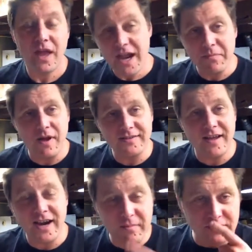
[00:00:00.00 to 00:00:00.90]
And I'm not
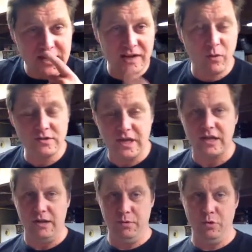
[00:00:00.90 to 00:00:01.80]
talking about saying words
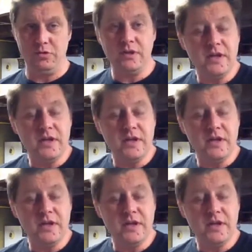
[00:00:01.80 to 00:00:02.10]
like "aboot."